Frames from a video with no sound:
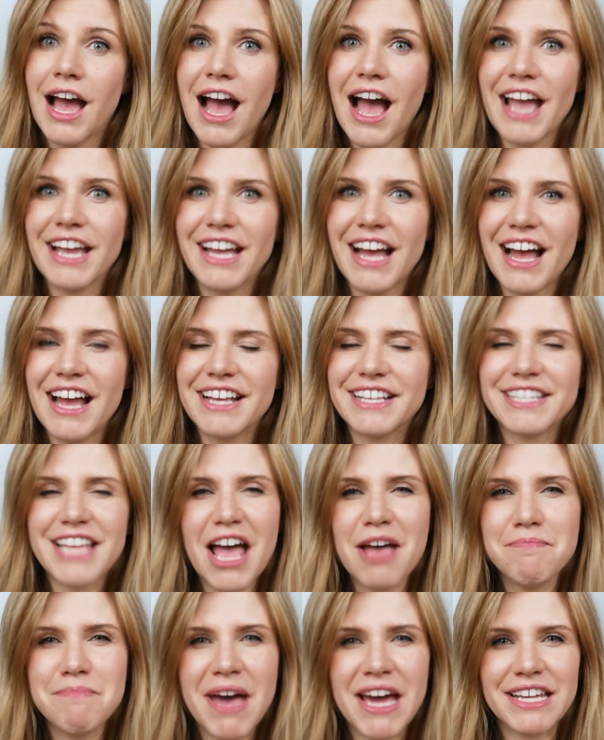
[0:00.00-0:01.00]
Hi guys,
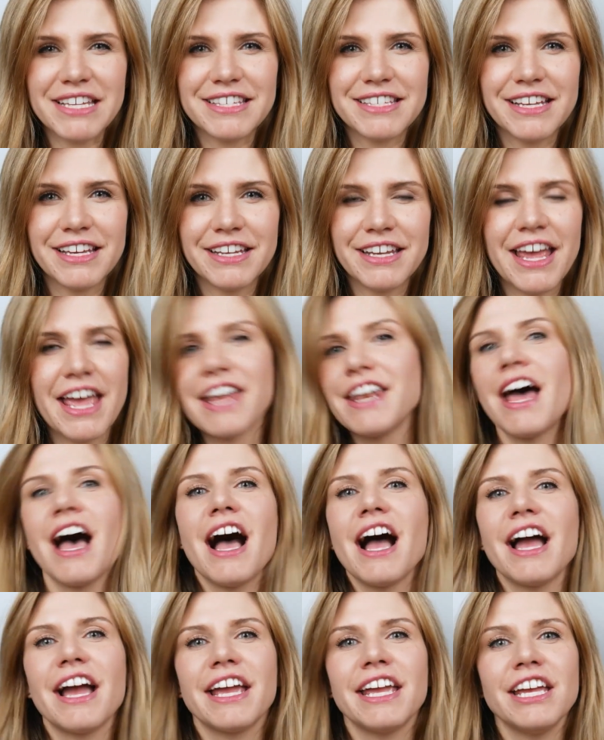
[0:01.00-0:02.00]
I'm Madison and
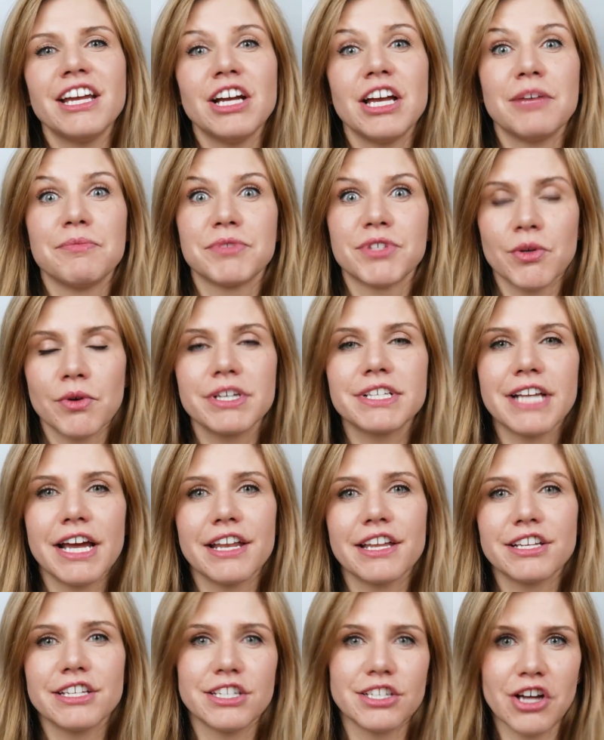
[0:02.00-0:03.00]
I am so
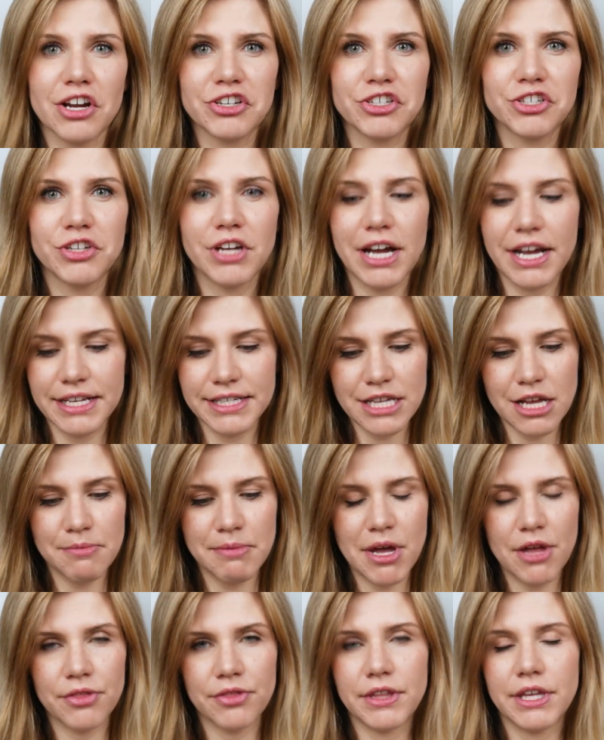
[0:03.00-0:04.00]
excited to talk to you guys
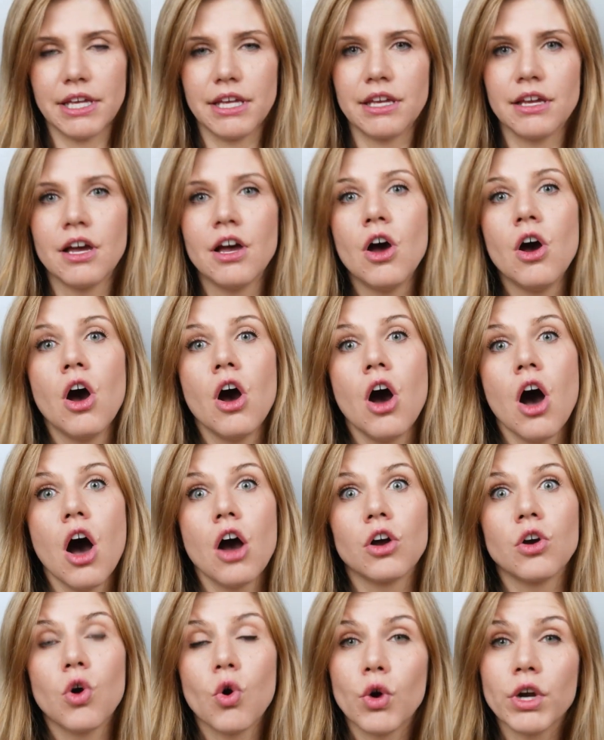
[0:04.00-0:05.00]
about the
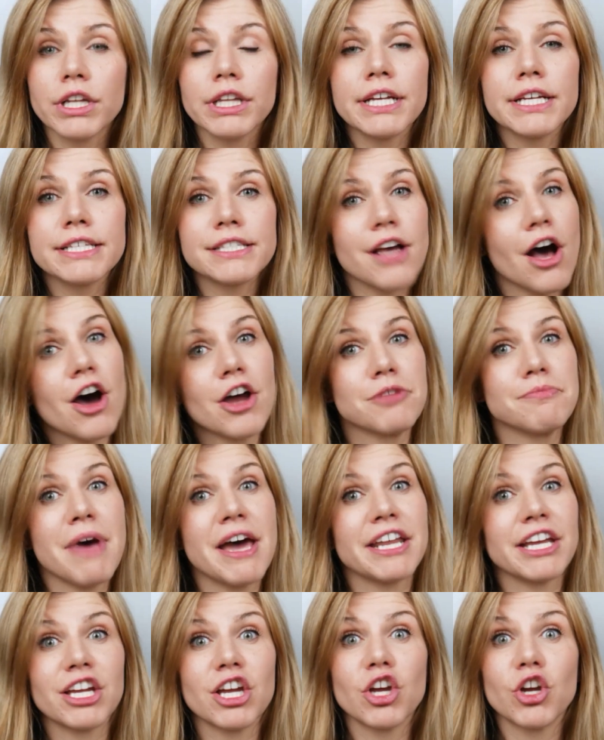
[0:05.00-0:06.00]
cordless
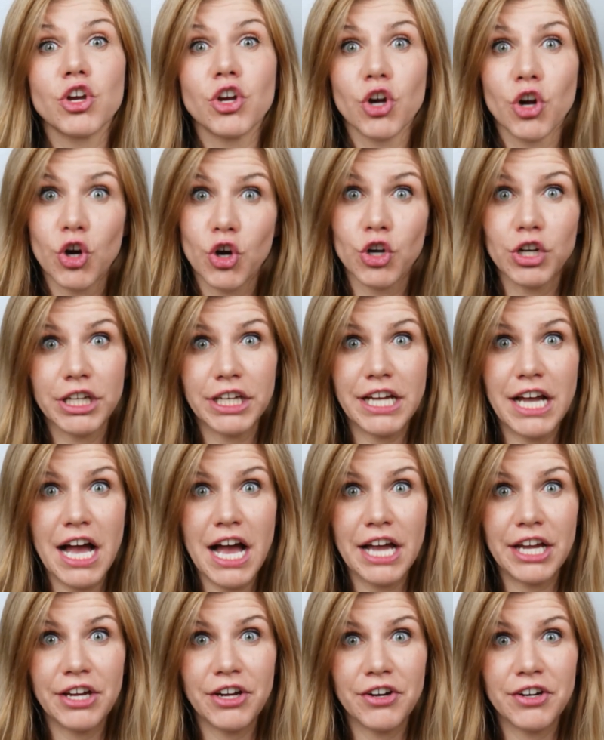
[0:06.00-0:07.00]
automatic curling
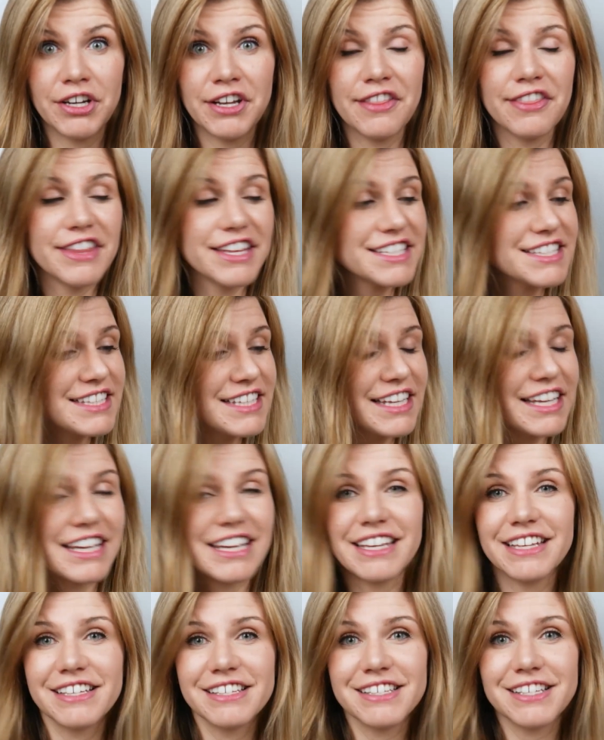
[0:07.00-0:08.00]
iron. This thing
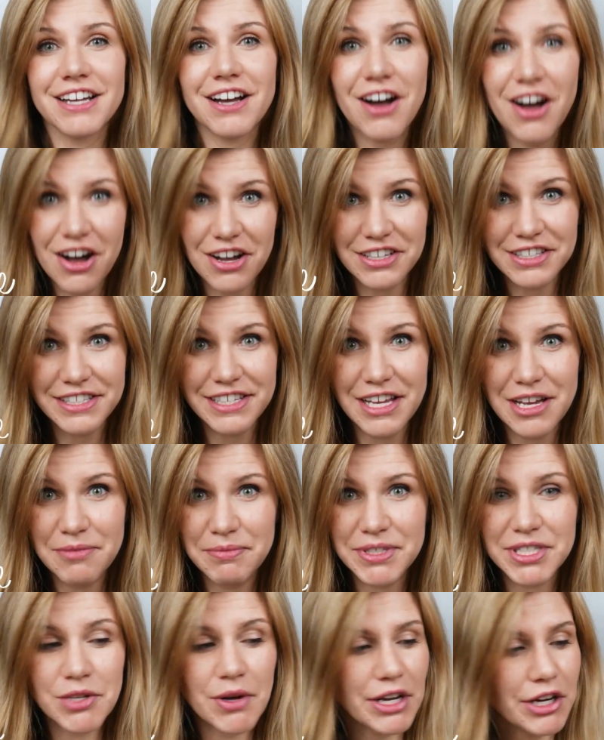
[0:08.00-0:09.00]
is
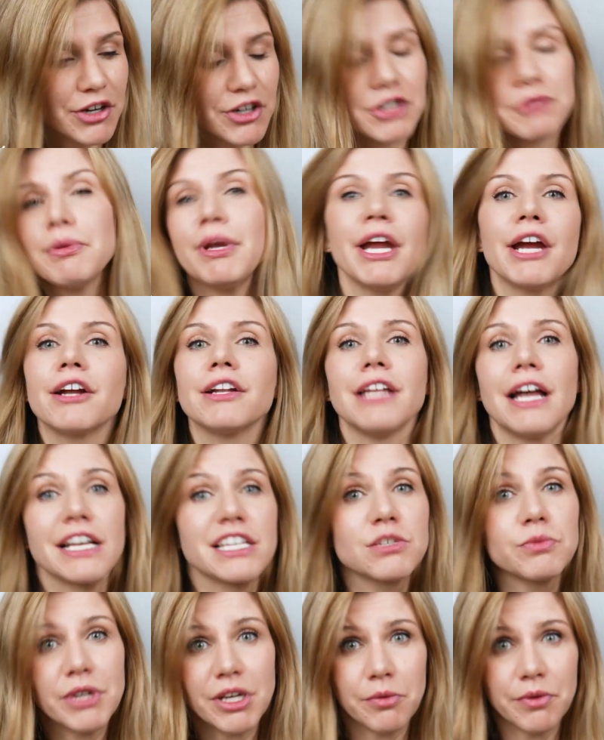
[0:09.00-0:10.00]
awesome. So I curled my hair
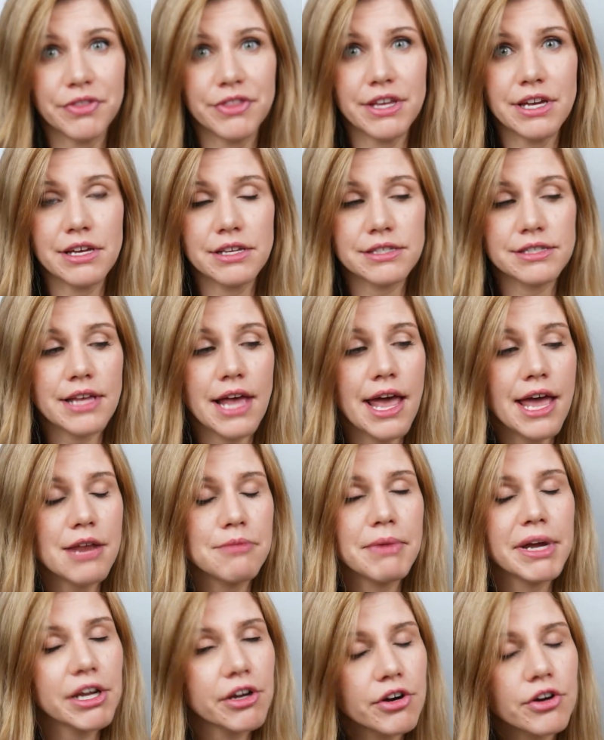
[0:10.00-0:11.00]
last week with this
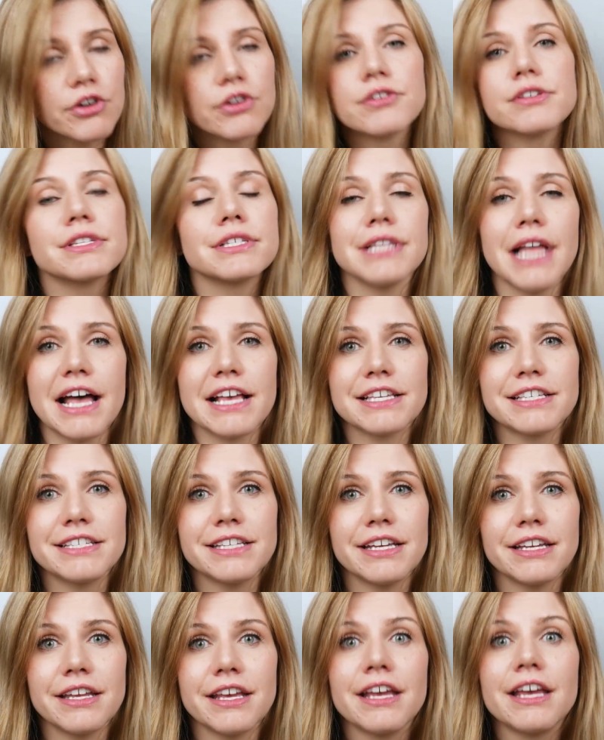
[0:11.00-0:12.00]
and my curls
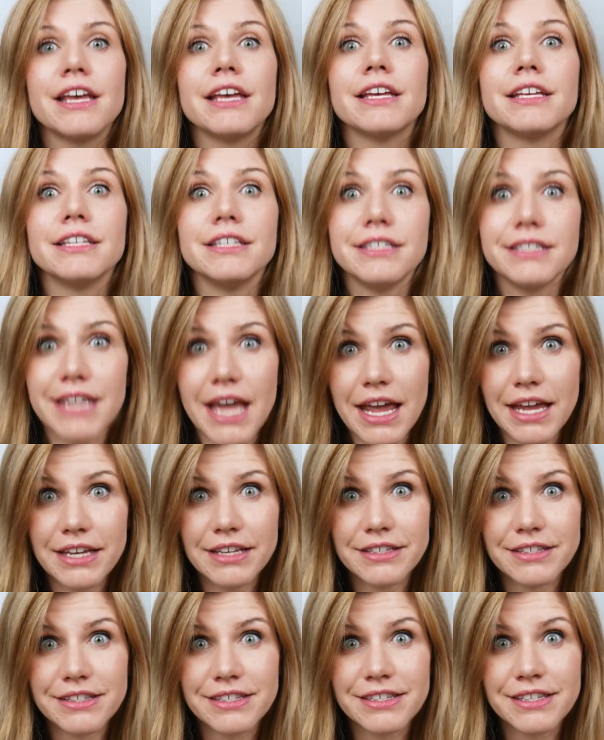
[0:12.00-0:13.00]
lasted
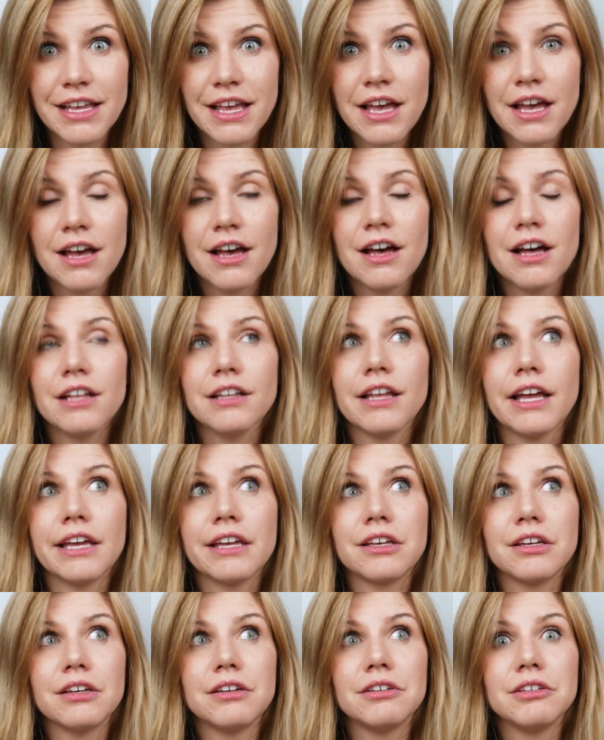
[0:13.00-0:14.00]
days.
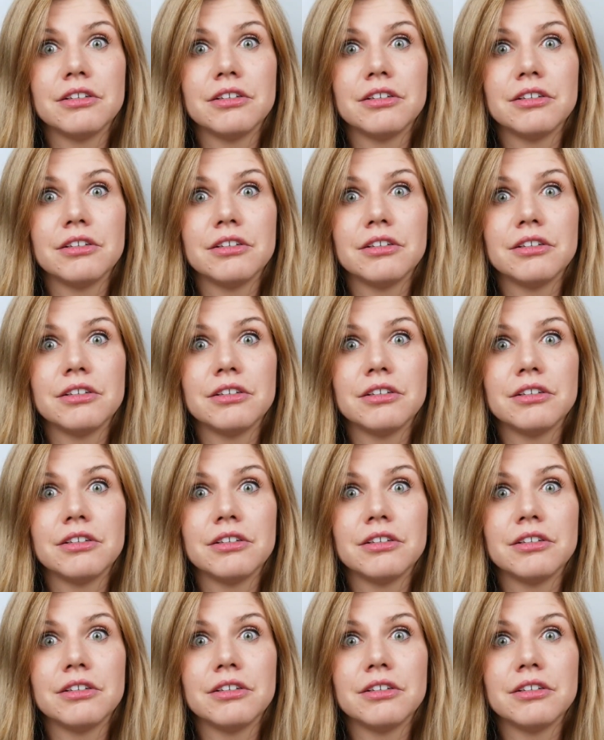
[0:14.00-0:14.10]
Like